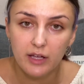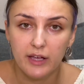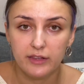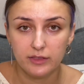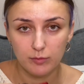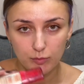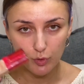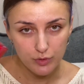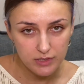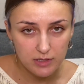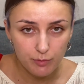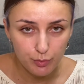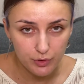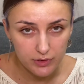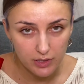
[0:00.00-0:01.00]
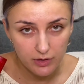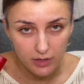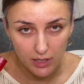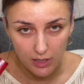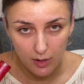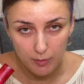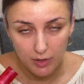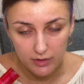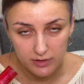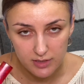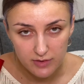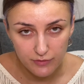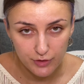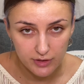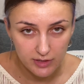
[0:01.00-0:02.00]
And the most important thing about
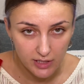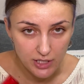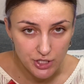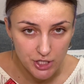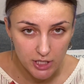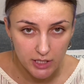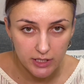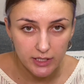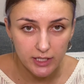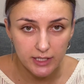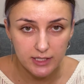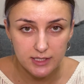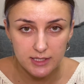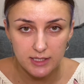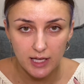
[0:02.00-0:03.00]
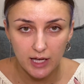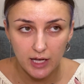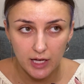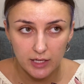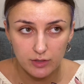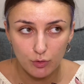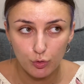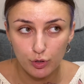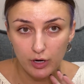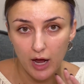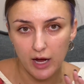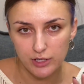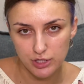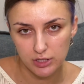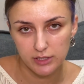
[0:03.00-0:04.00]
this foundation is that, or
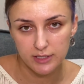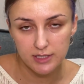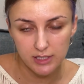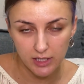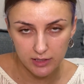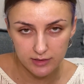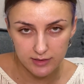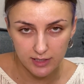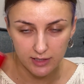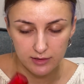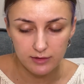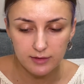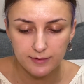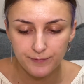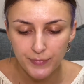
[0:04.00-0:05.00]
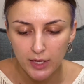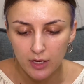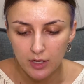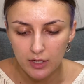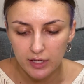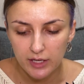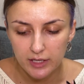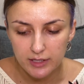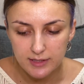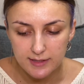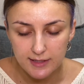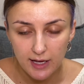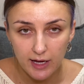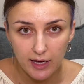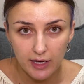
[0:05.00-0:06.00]
actually skin tint, is
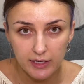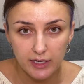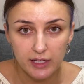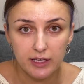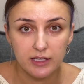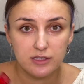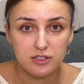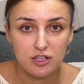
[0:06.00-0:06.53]
that it's